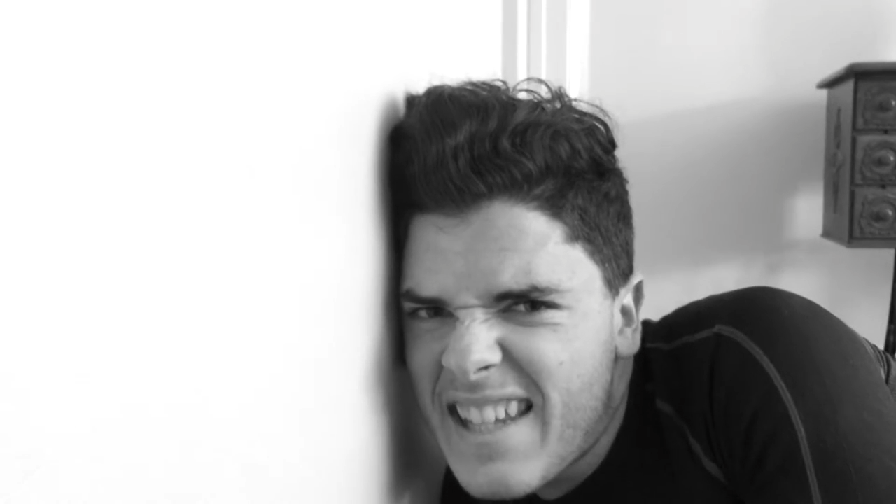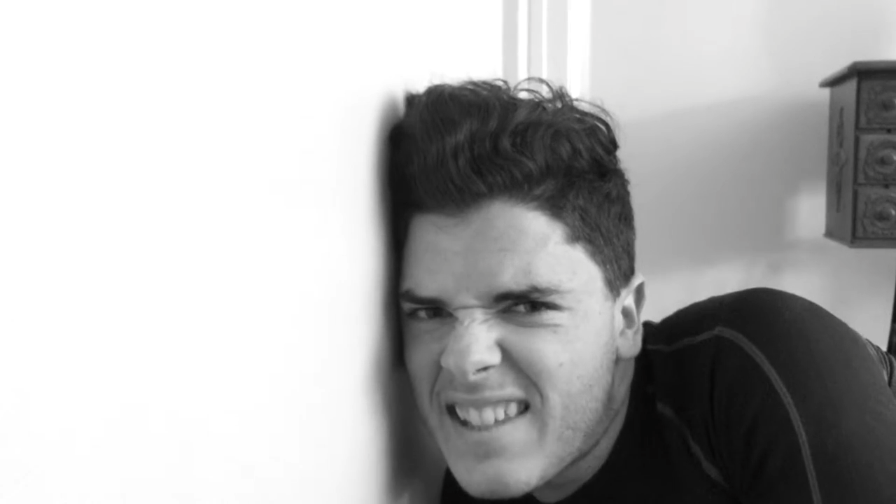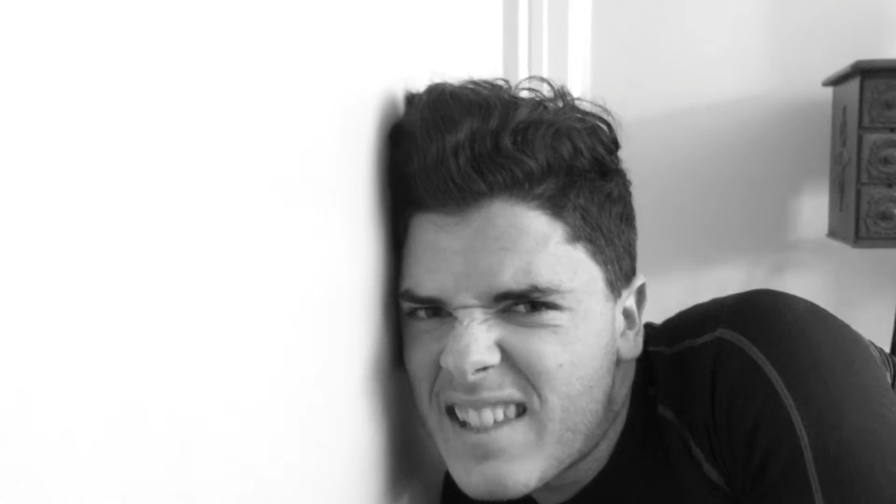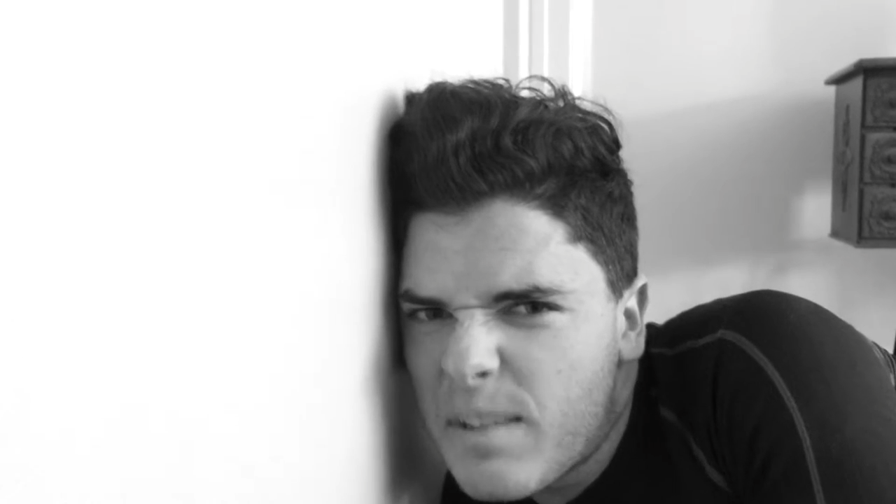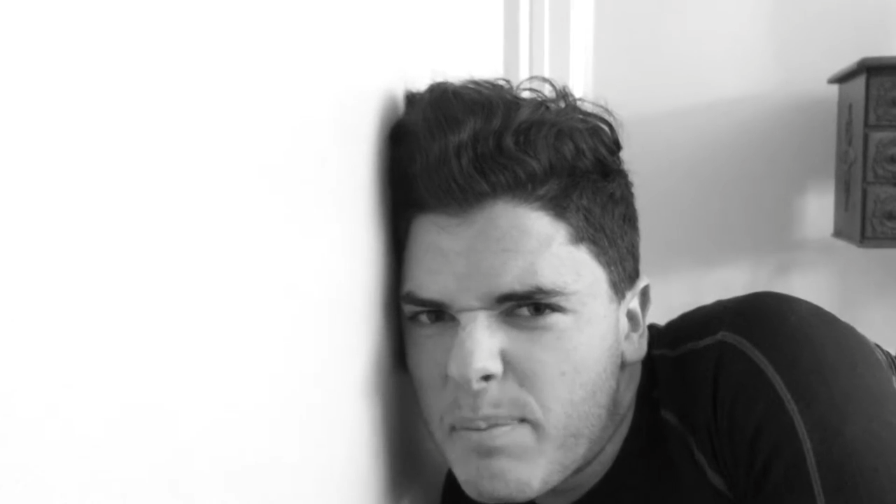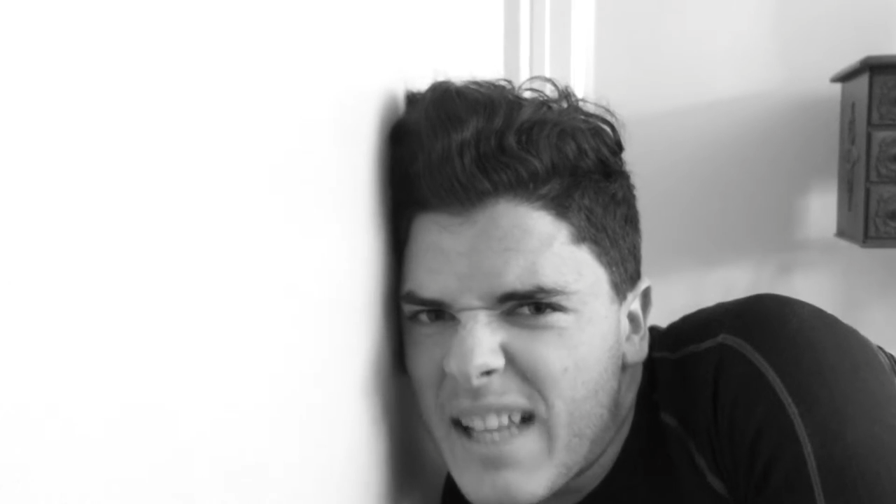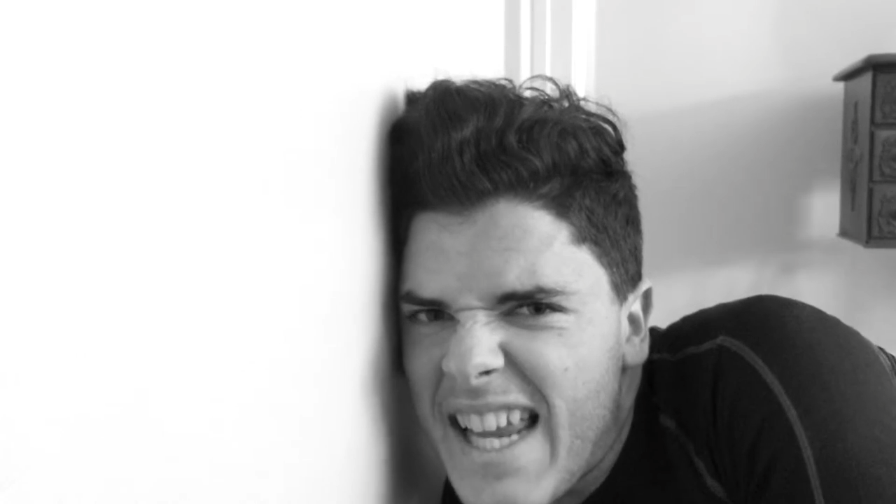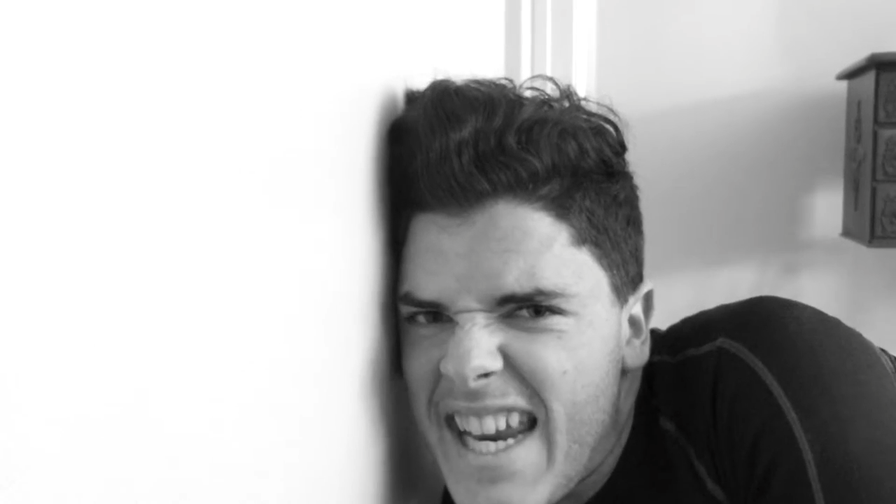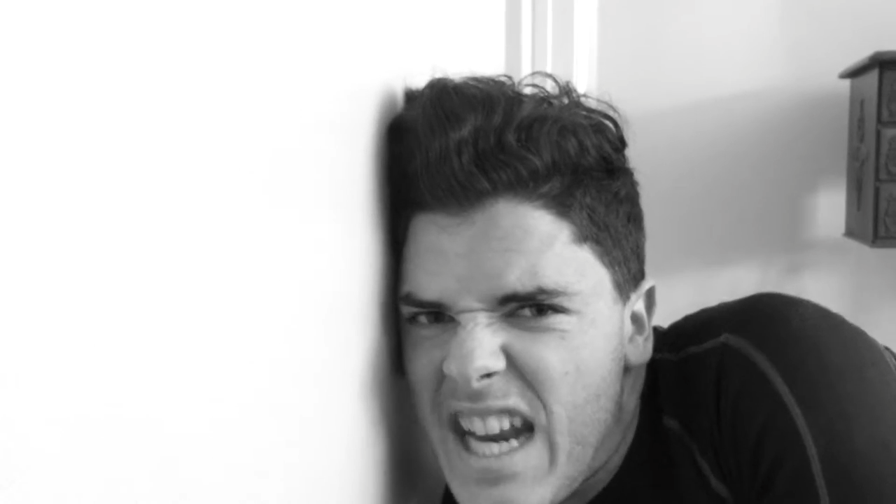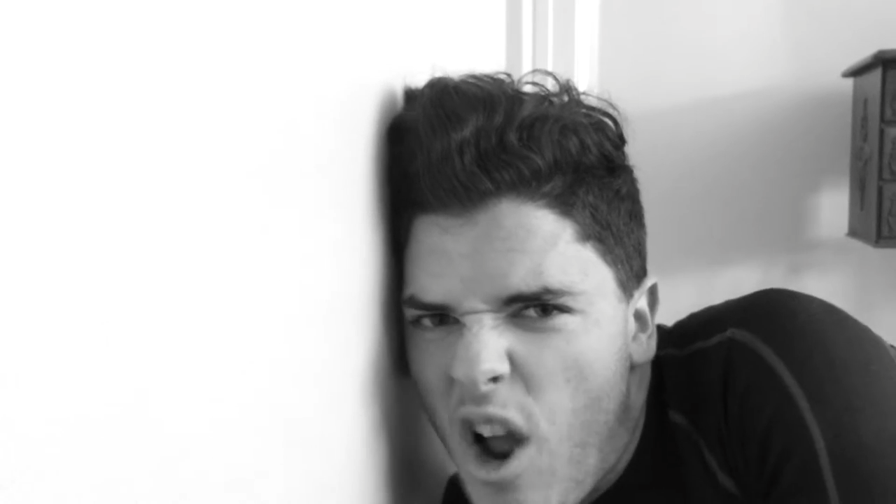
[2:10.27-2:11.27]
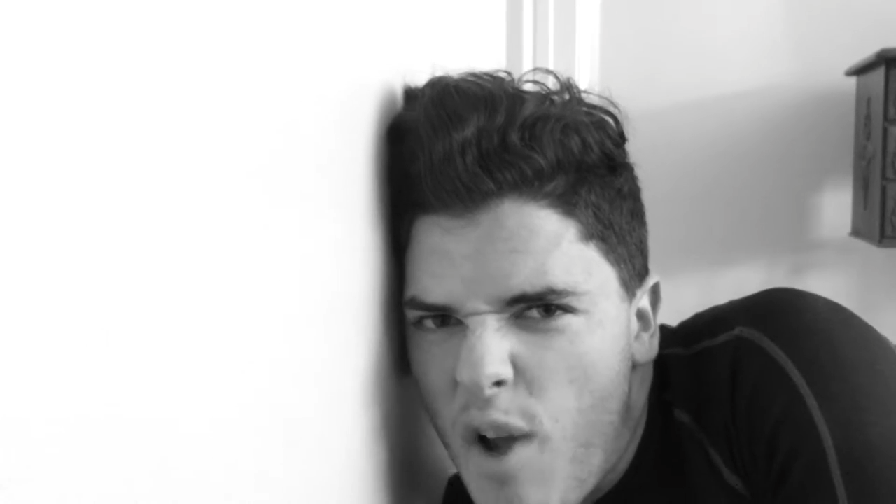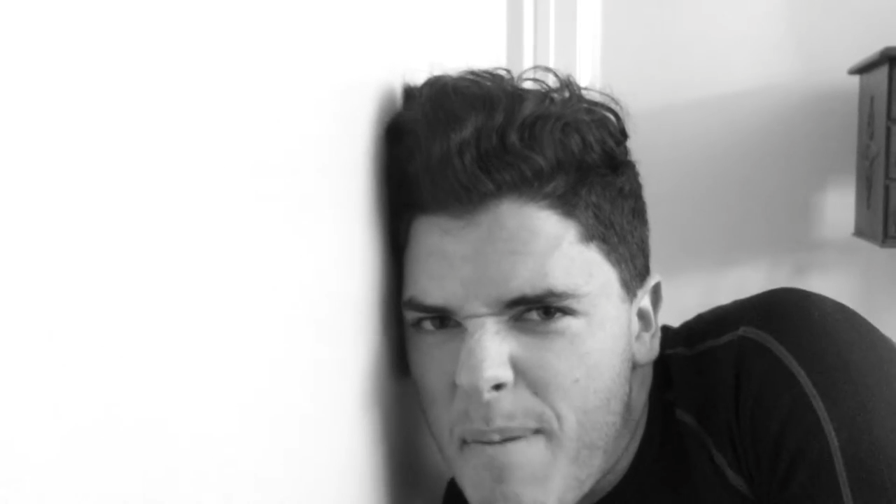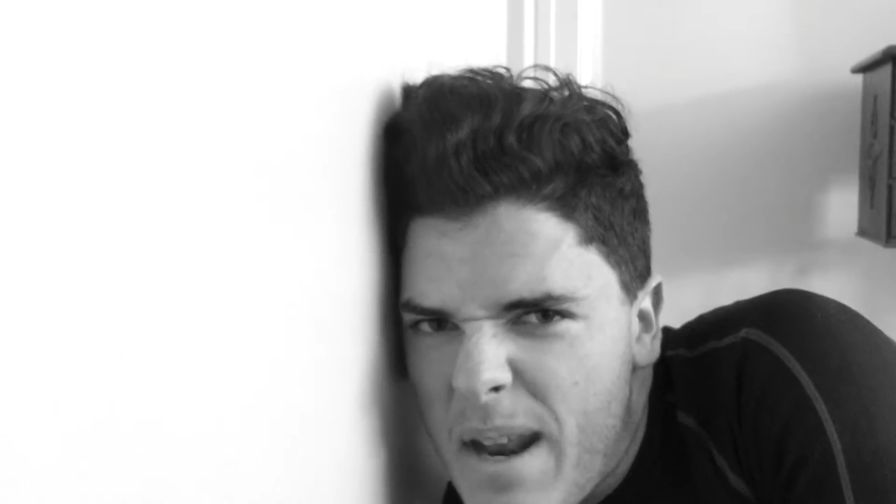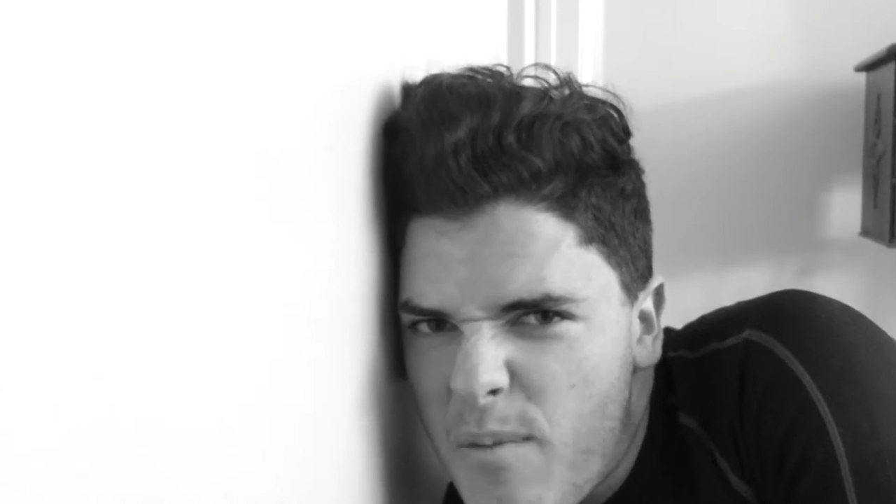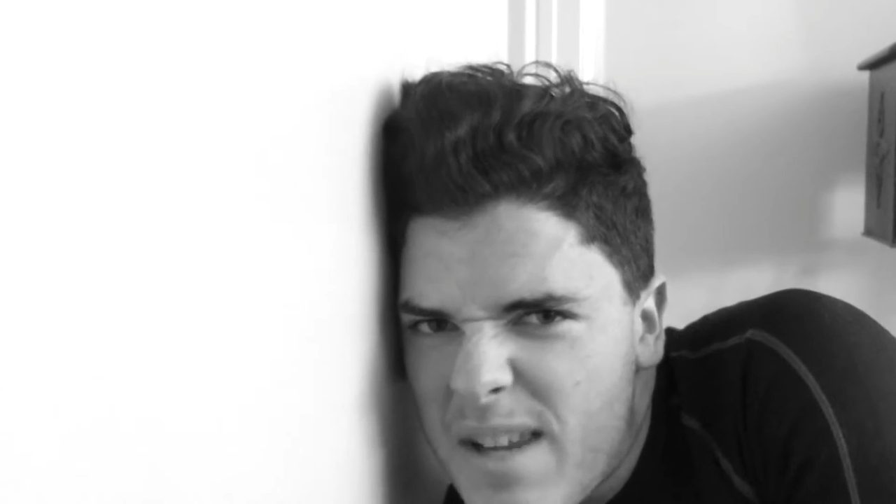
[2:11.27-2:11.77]
spleen
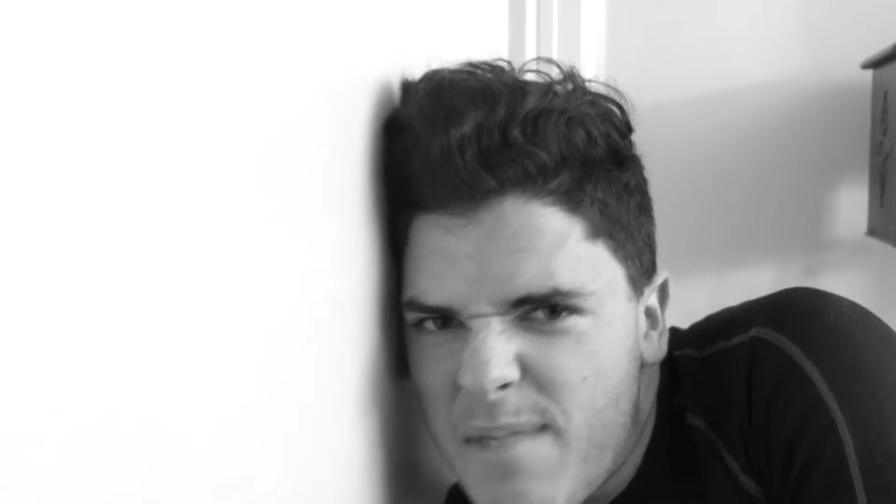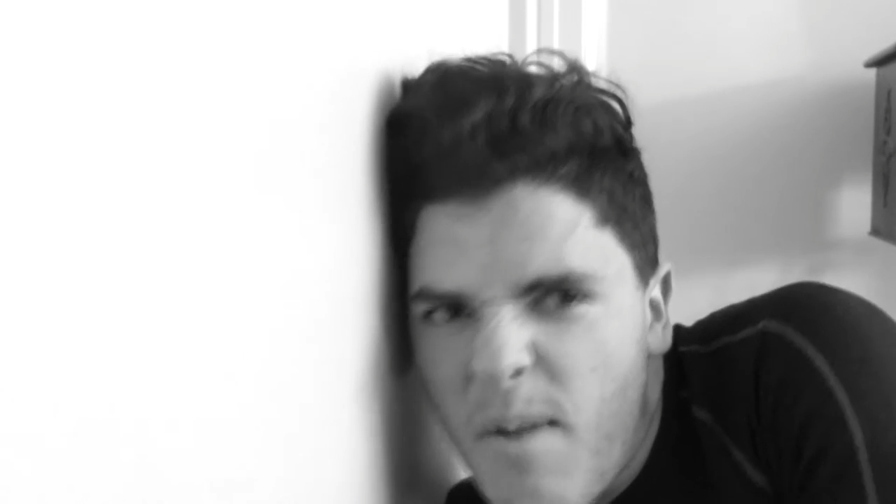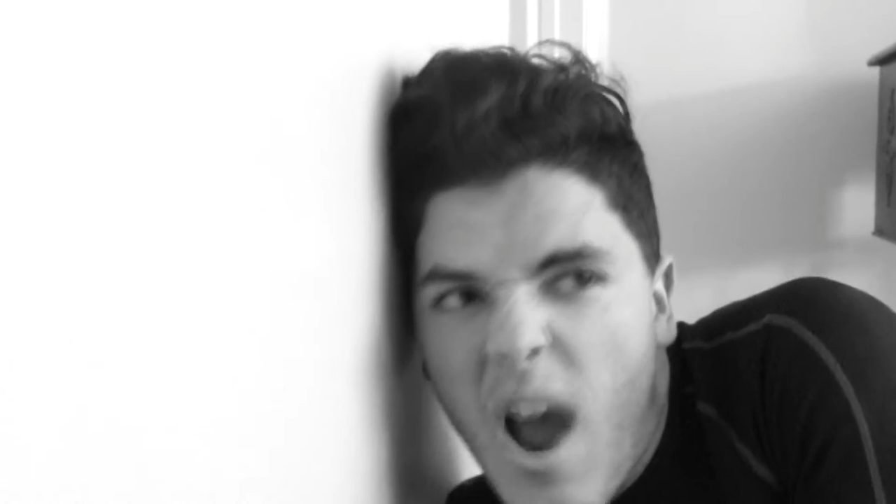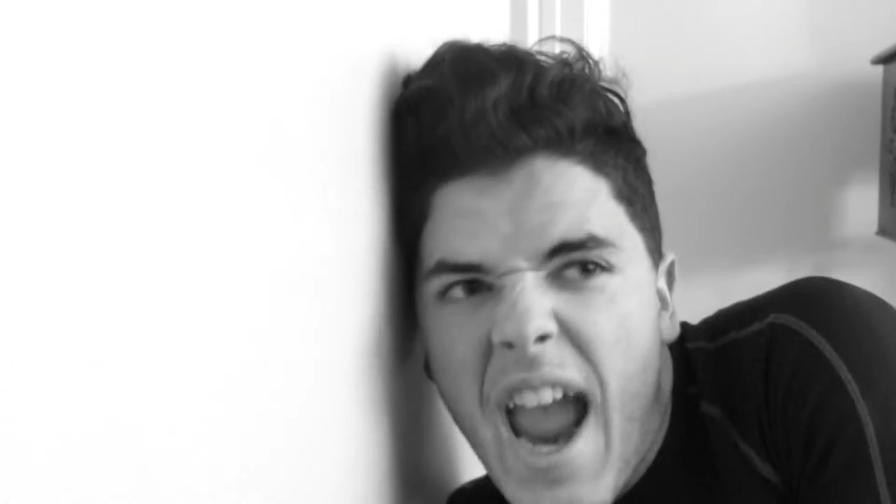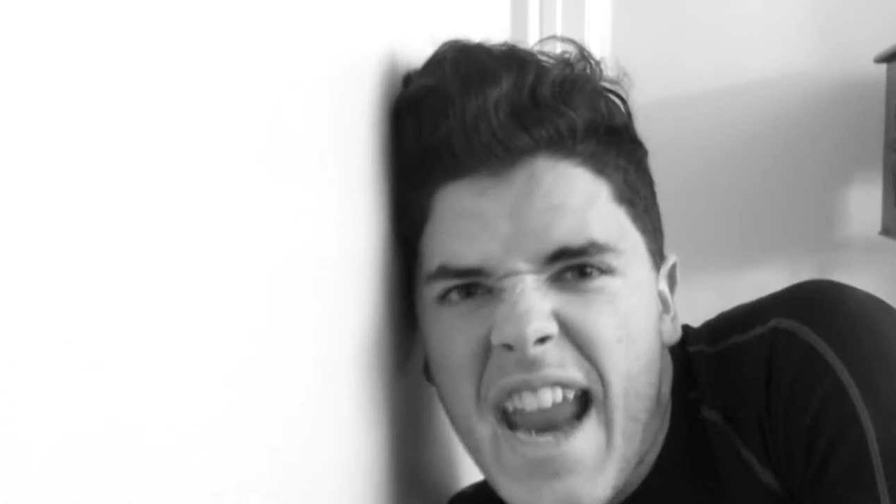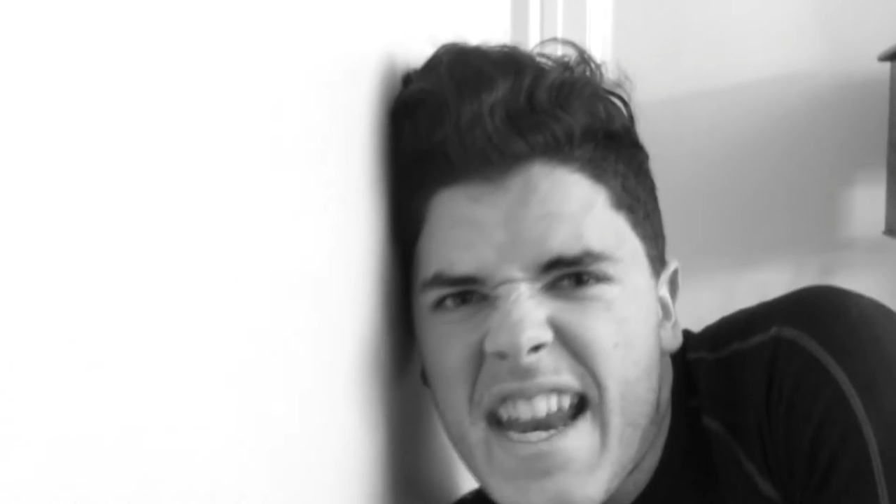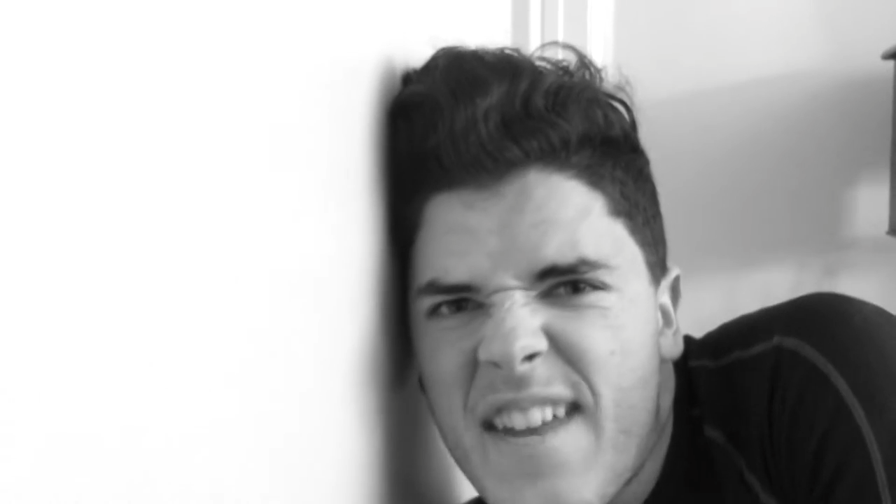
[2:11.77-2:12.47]
open with my